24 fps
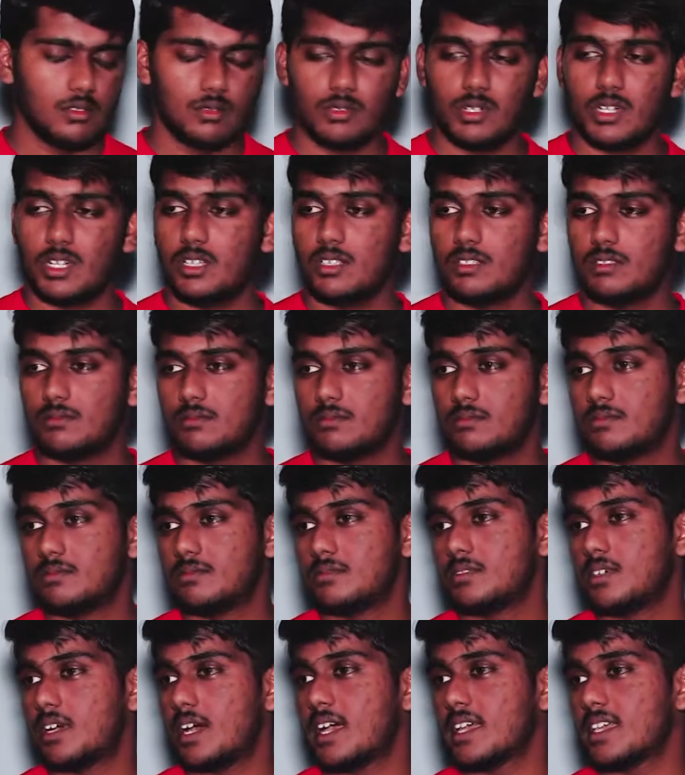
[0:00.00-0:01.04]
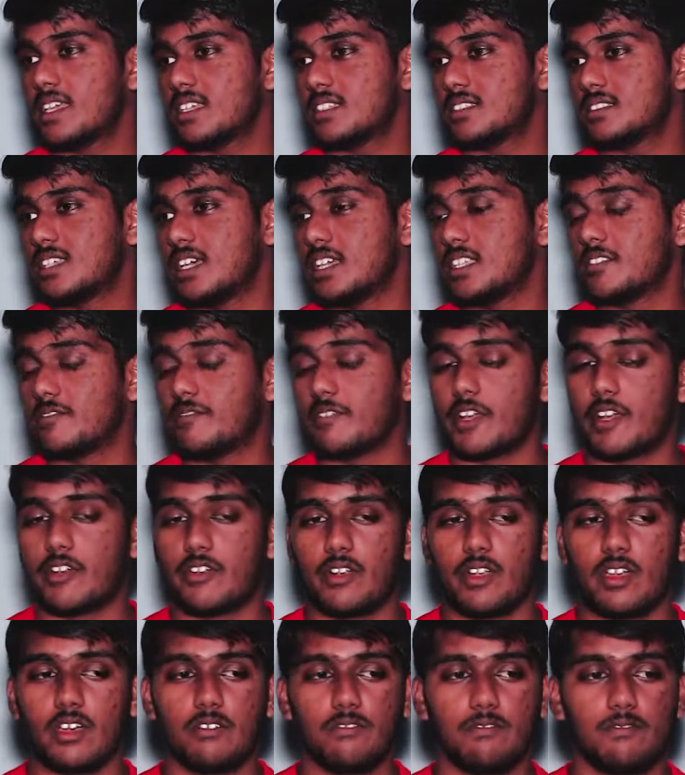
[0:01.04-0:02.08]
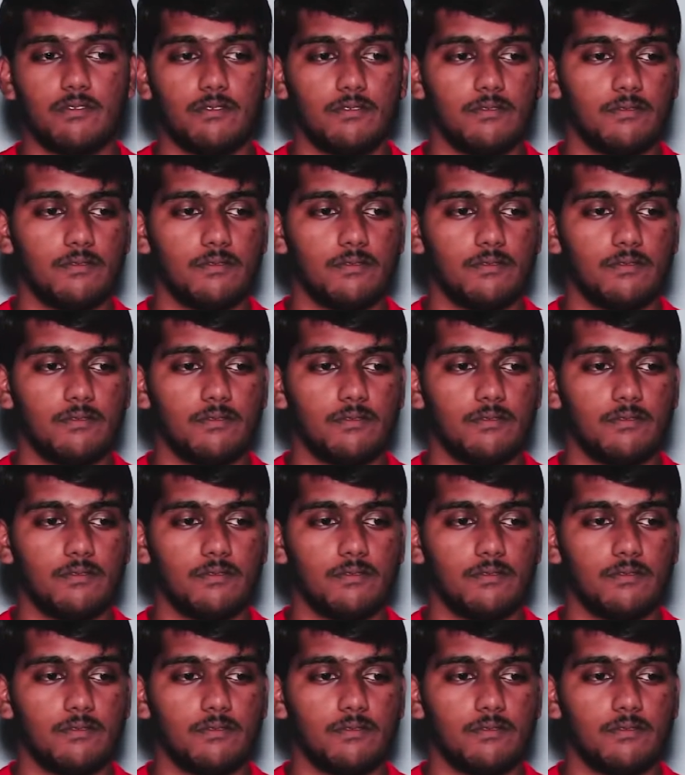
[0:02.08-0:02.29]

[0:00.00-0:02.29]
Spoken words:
Well, I guess that's fair enough.